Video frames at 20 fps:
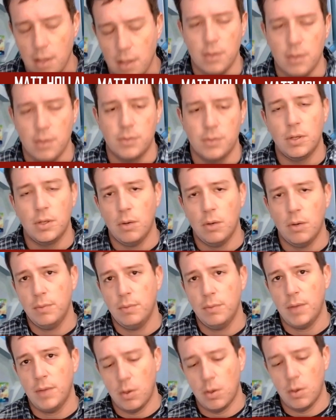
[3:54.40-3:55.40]
So
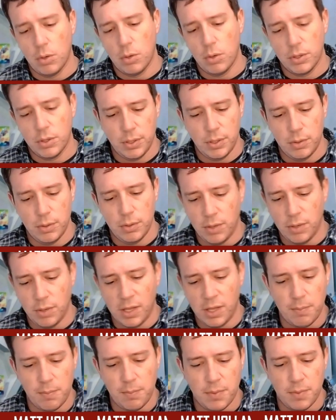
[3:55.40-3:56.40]
in order to
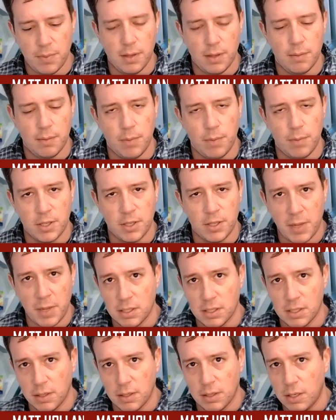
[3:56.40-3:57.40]
keep the
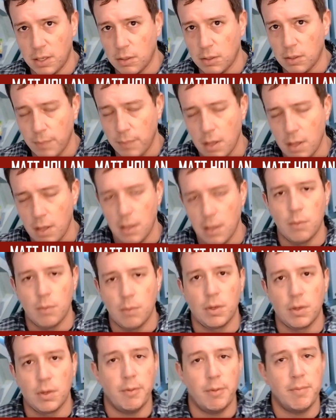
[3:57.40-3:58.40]
expansion legal,
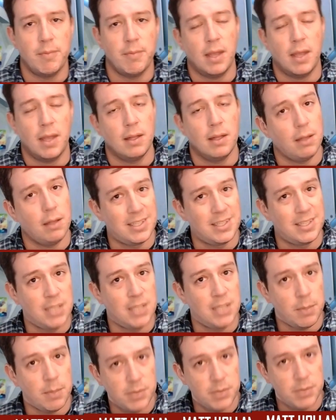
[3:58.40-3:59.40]
we're going to be making a little
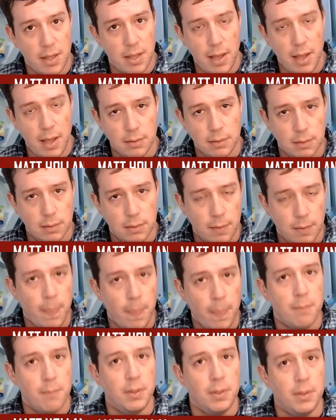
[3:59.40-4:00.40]
exception to that.
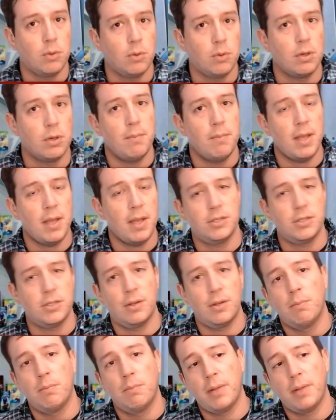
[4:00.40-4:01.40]
But in order to make sure
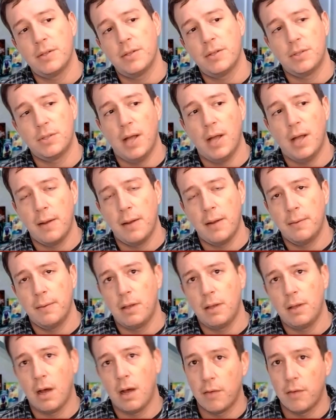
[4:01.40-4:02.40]
that players are not
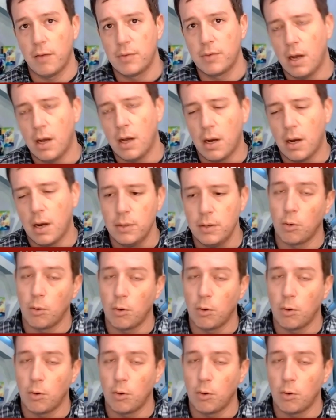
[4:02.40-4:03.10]
caught off guard or